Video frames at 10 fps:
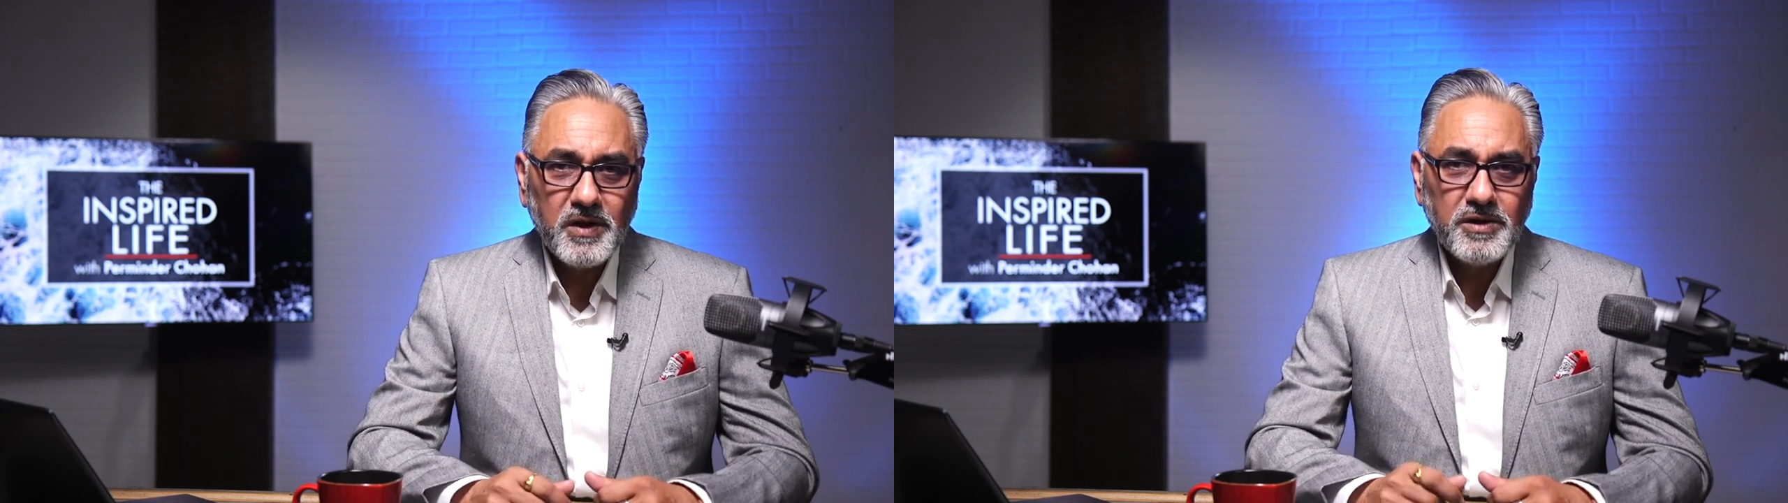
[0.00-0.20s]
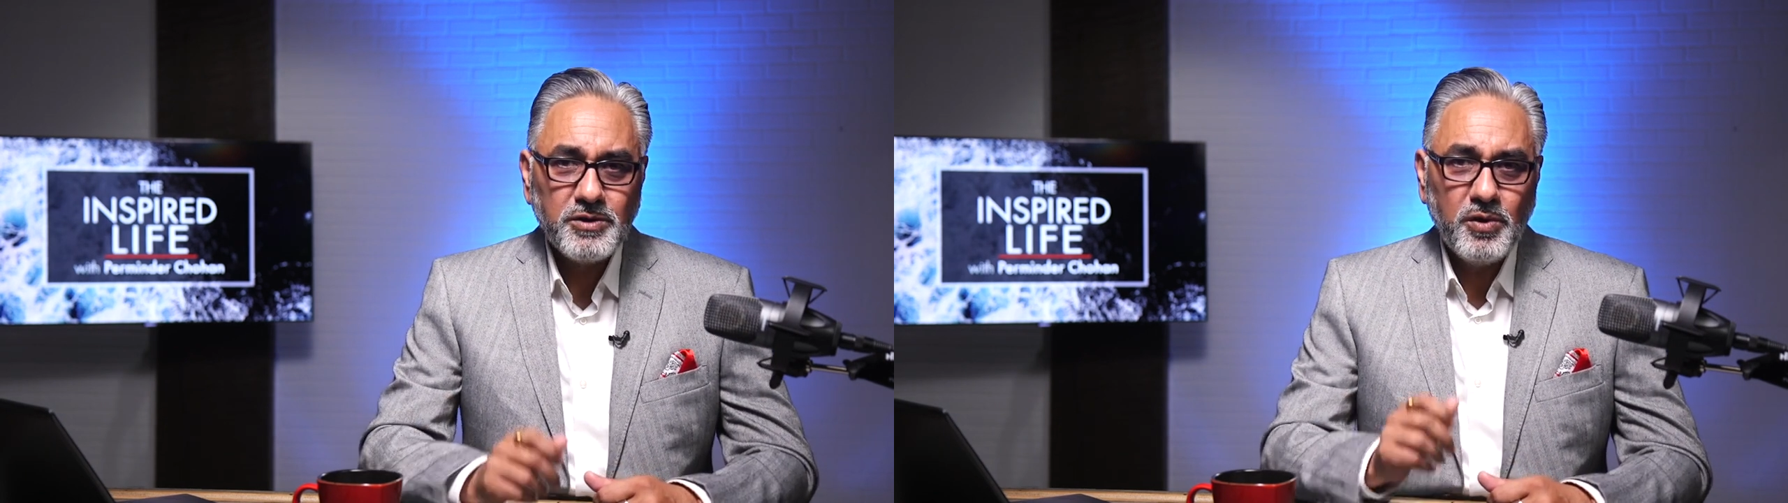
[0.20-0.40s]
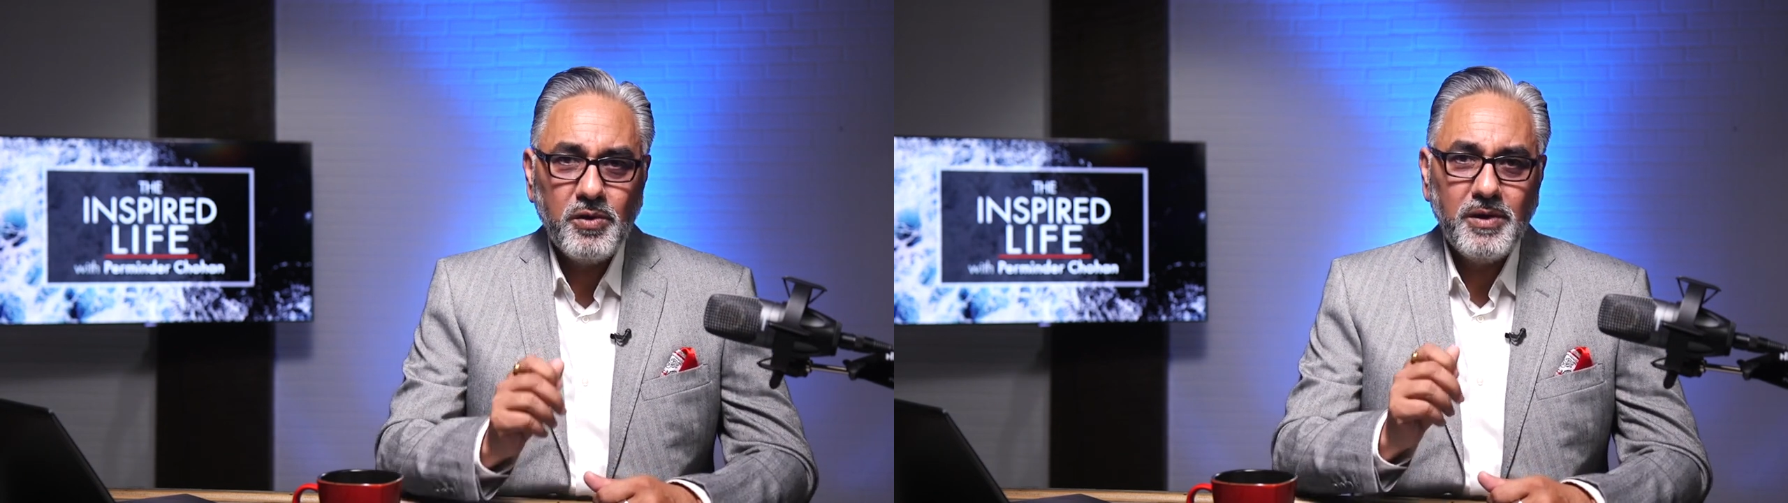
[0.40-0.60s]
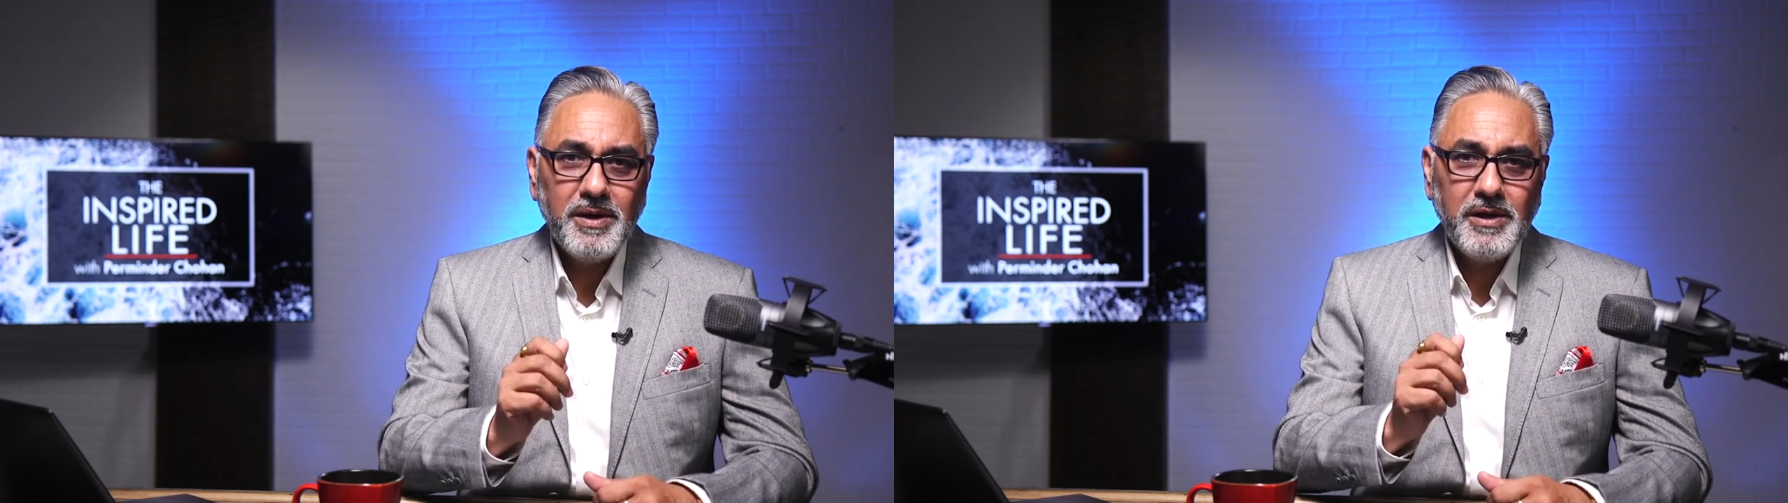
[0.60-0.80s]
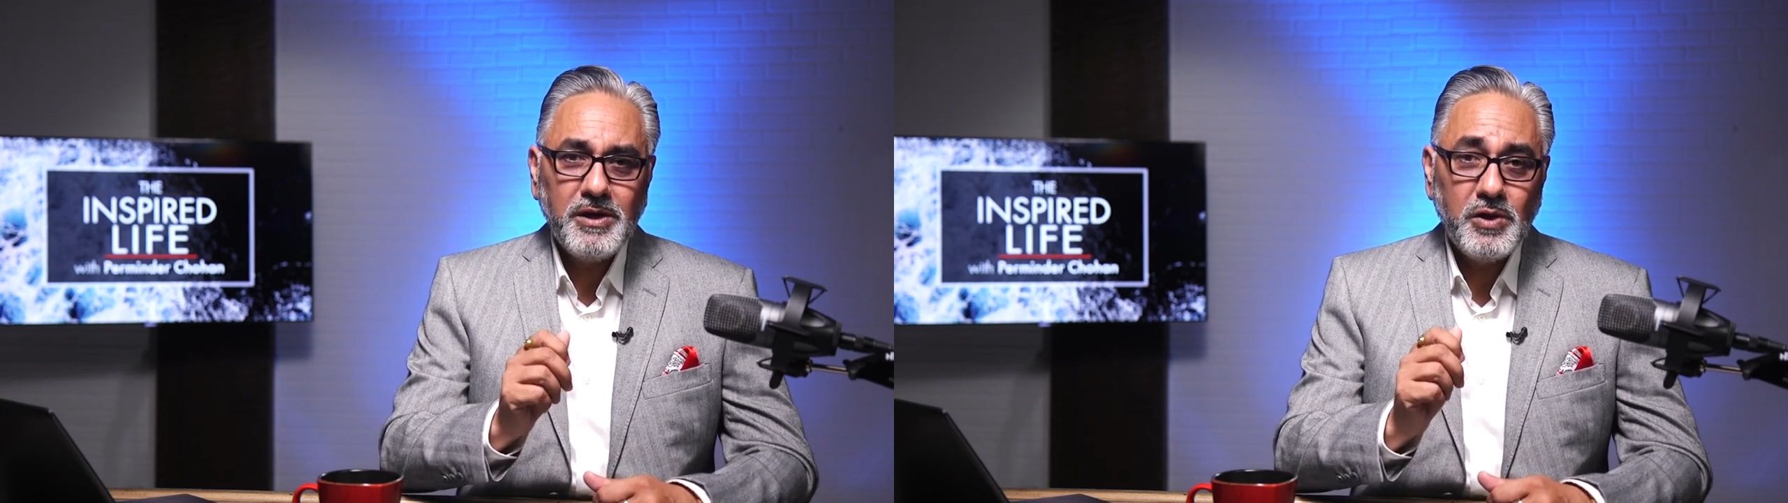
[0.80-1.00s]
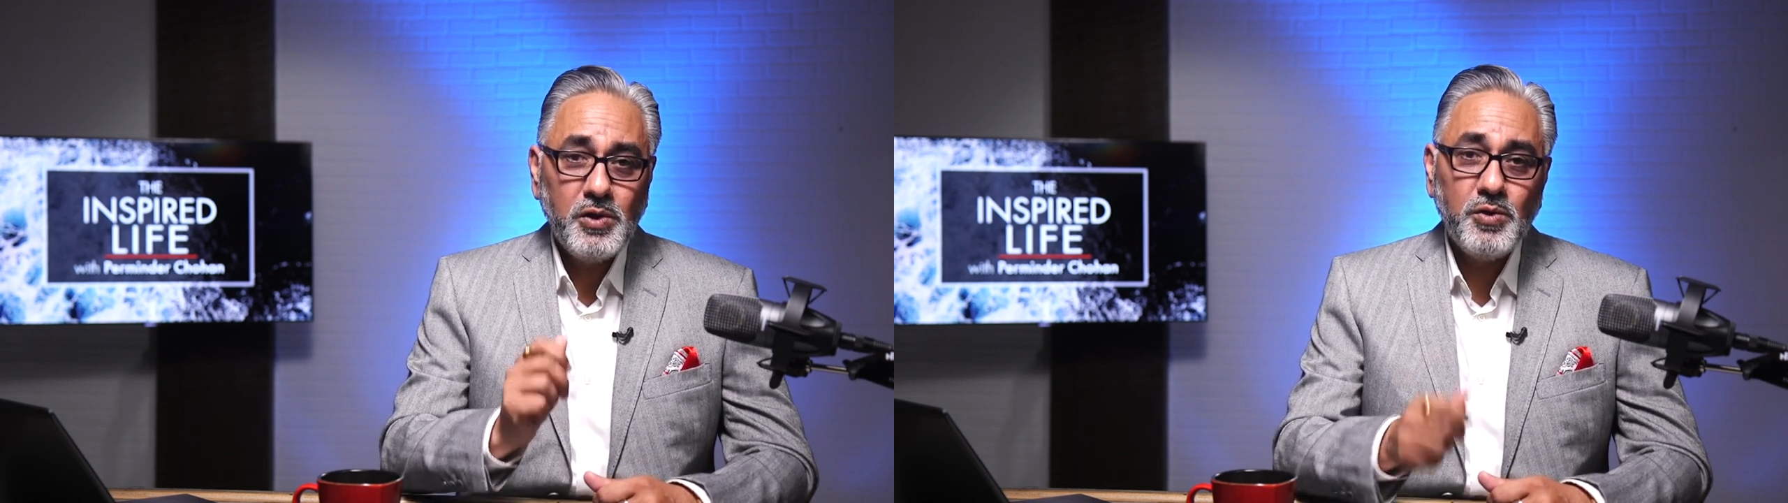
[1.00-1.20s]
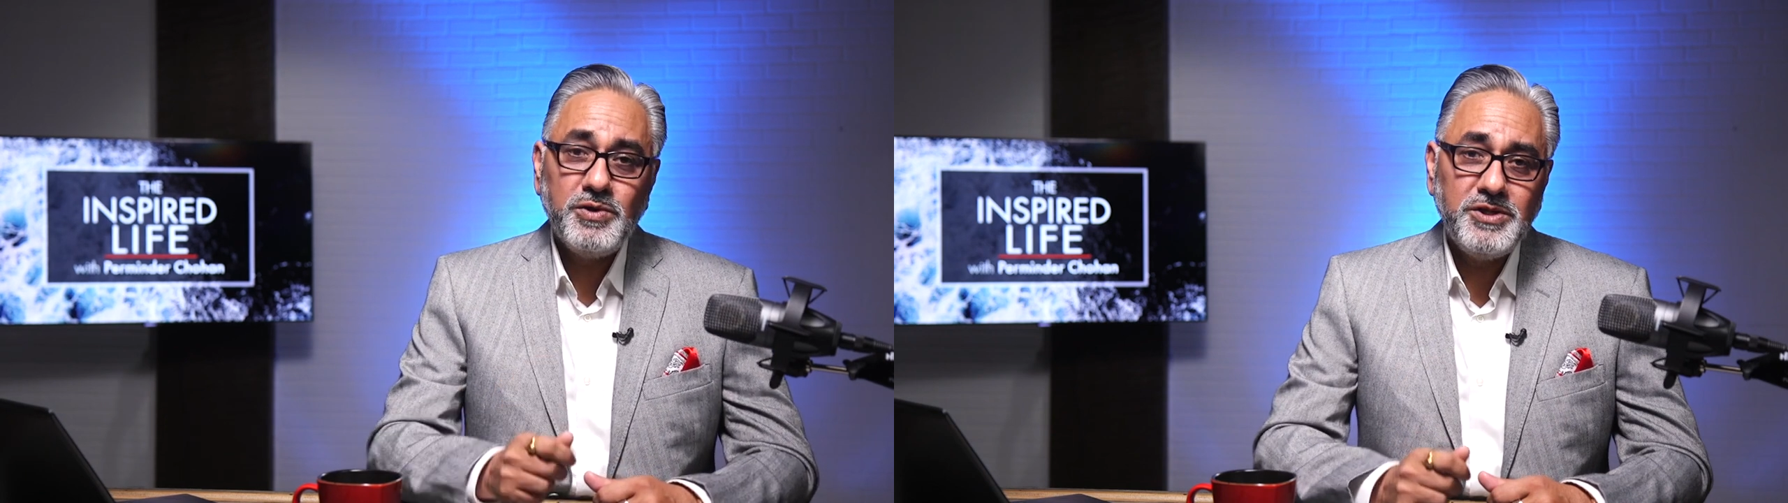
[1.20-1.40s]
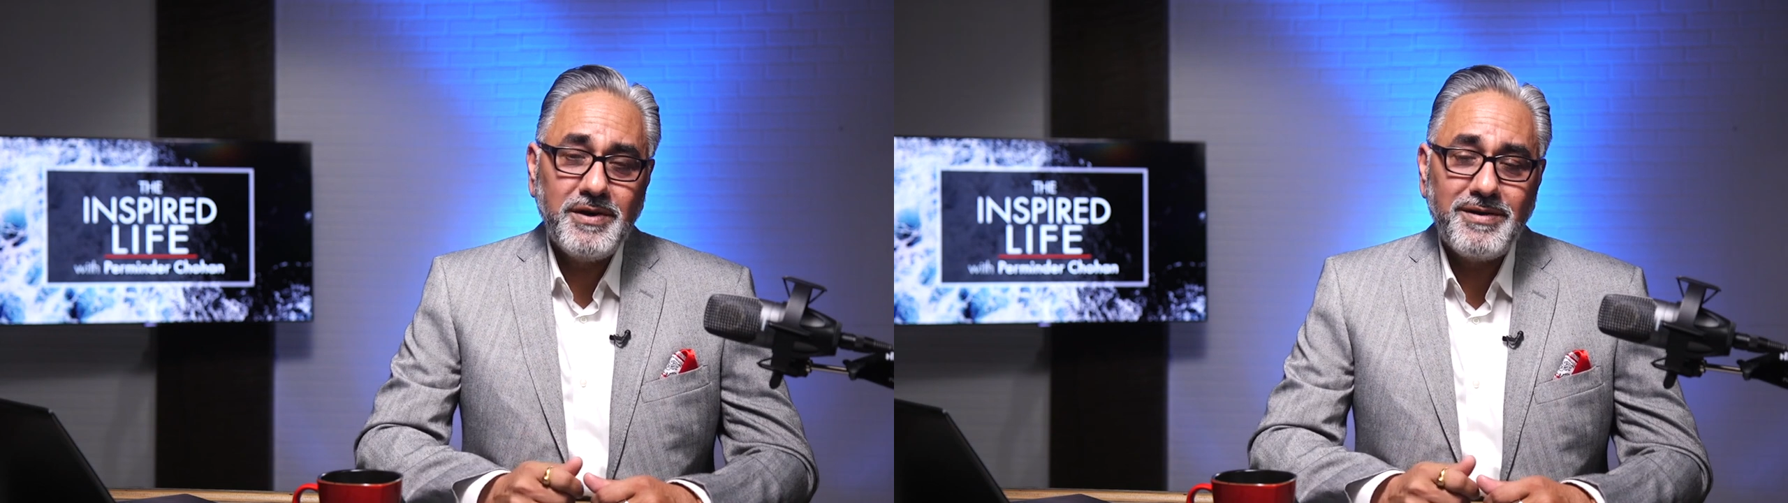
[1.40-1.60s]
So you
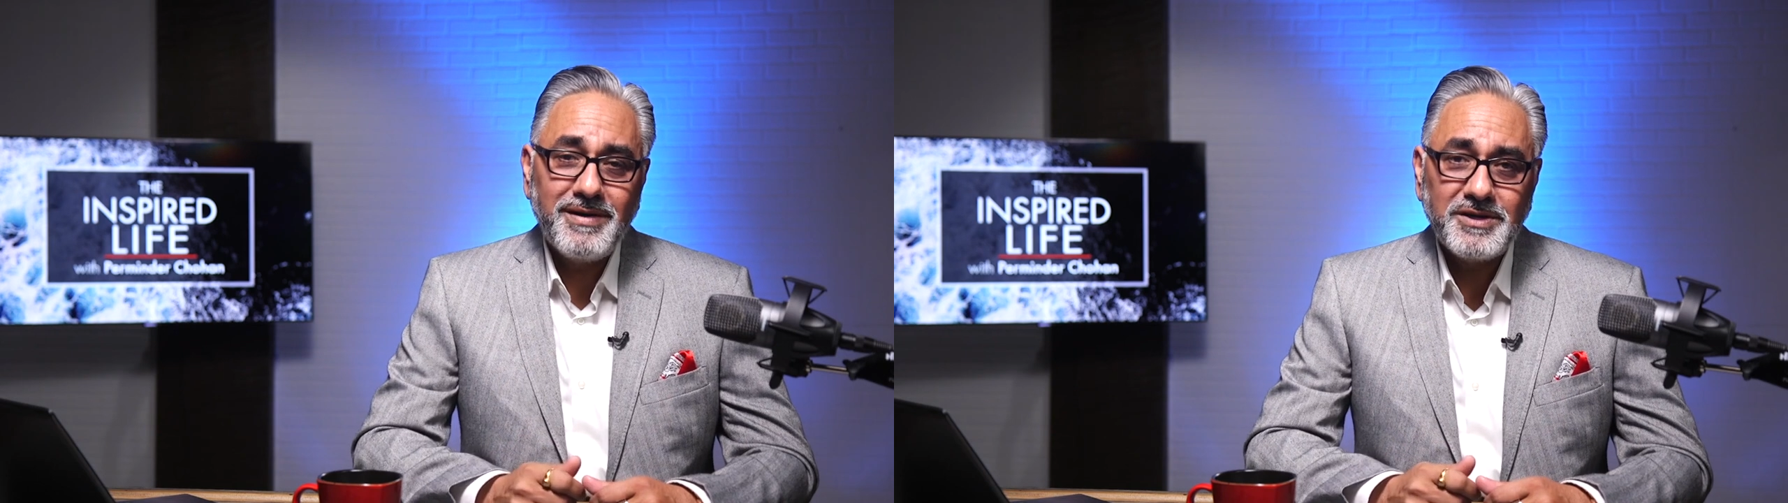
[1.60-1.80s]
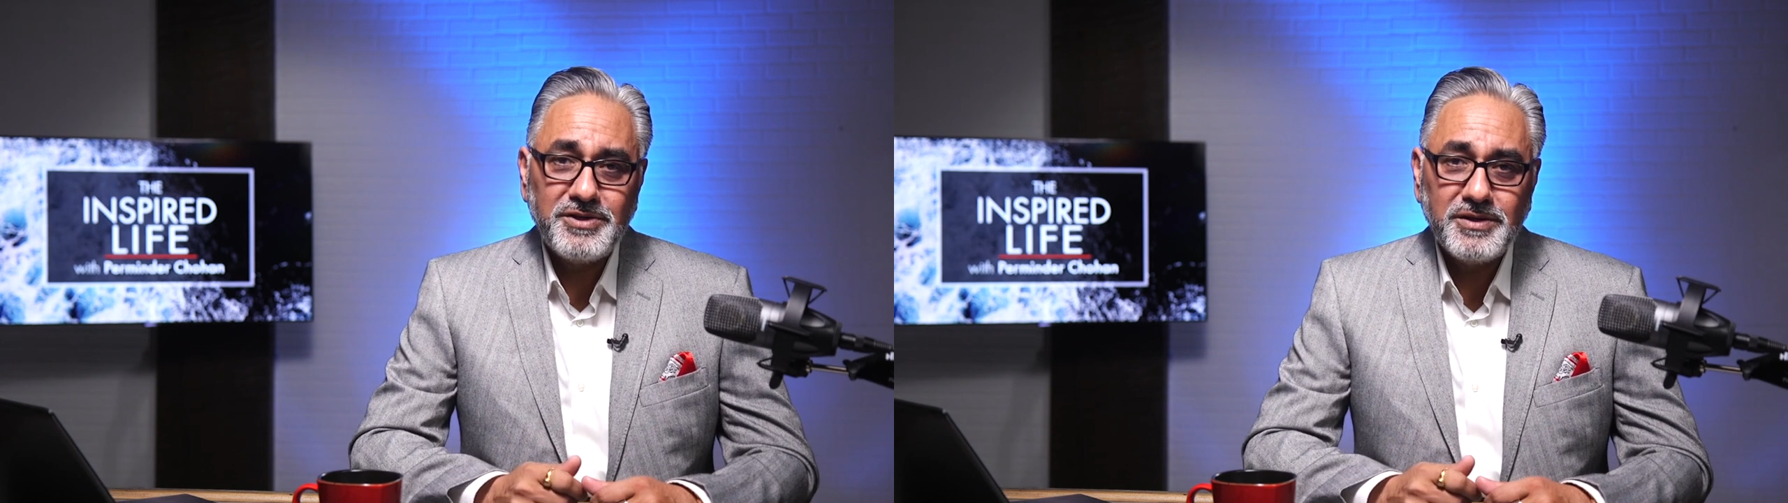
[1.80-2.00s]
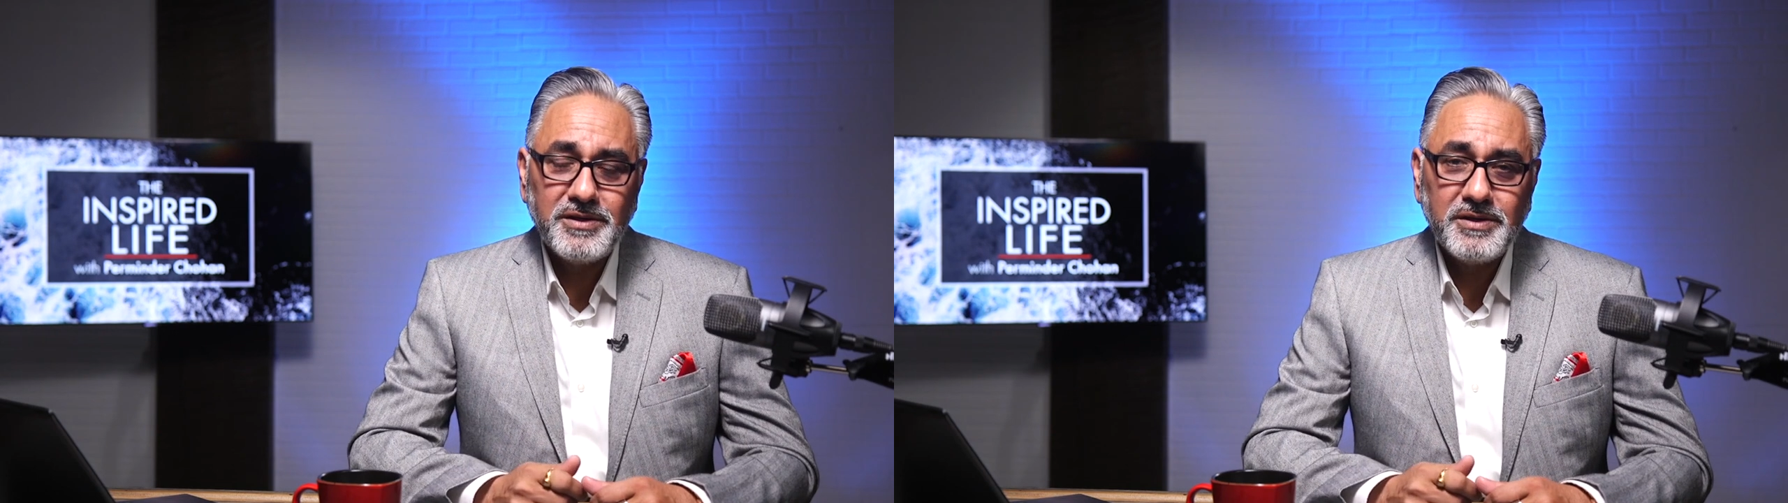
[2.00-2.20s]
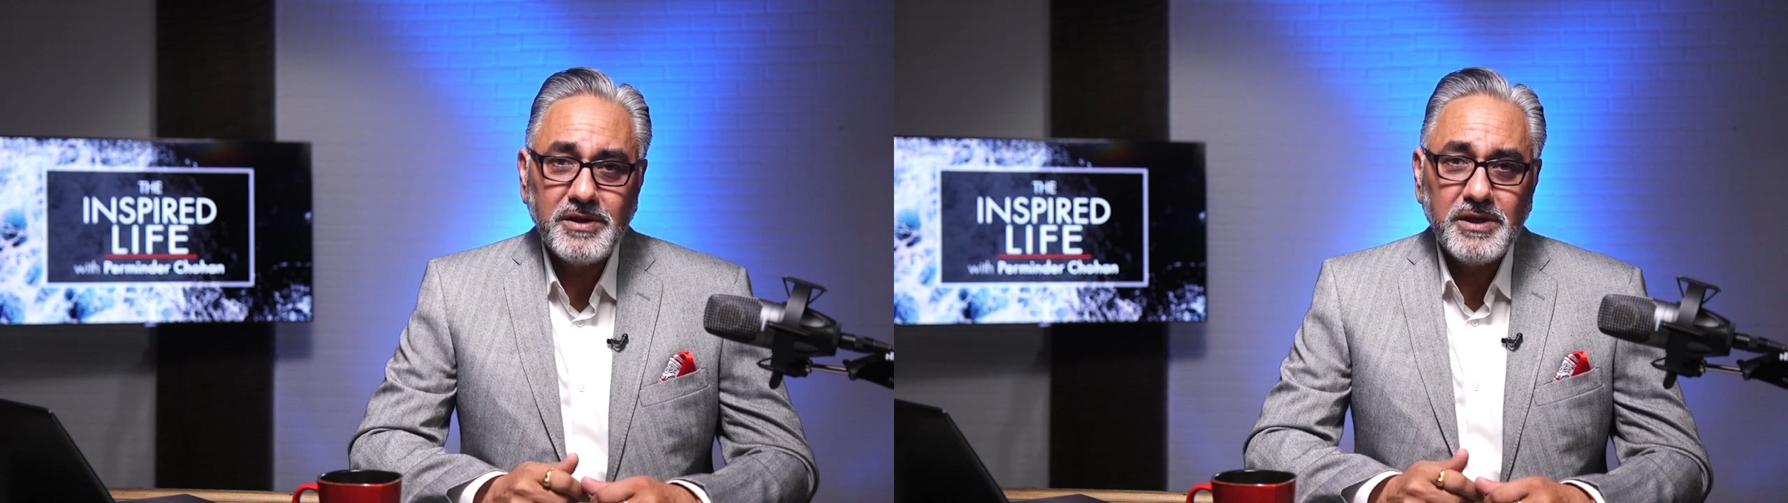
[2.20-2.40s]
lose your direction.